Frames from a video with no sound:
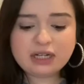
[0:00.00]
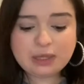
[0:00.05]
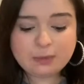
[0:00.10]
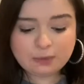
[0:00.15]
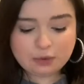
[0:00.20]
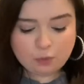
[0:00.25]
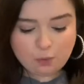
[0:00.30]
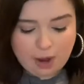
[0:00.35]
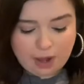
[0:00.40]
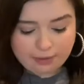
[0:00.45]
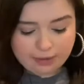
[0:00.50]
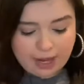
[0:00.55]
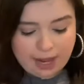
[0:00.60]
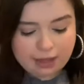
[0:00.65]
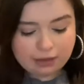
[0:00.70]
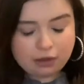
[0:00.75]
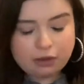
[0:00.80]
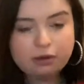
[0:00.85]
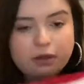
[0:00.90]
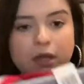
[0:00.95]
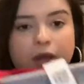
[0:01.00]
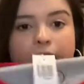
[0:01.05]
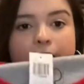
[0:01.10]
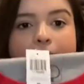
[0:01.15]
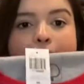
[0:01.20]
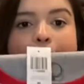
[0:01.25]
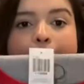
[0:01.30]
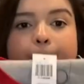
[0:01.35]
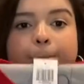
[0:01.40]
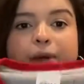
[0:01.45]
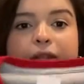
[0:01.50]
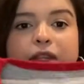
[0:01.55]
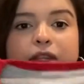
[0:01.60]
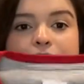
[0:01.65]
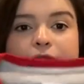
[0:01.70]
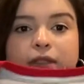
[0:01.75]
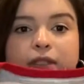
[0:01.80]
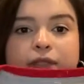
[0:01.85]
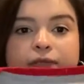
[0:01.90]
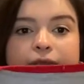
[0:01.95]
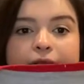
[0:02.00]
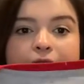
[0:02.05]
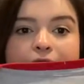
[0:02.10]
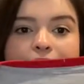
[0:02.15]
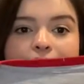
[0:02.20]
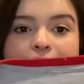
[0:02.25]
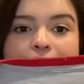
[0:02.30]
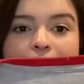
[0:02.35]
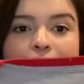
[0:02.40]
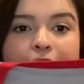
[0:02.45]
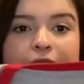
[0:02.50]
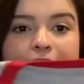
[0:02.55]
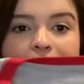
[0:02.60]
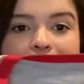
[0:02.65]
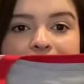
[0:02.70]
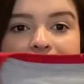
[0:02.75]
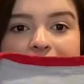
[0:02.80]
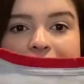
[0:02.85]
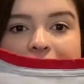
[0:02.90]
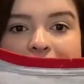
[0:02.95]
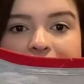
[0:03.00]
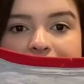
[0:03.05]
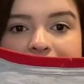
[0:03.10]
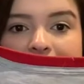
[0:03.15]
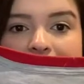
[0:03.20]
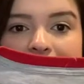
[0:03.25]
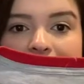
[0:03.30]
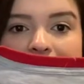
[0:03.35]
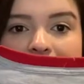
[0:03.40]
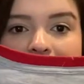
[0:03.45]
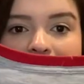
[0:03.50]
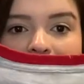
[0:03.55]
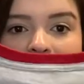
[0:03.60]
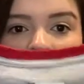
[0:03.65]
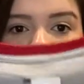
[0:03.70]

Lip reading: with the Wildcat logo. But this one is very different because it has like the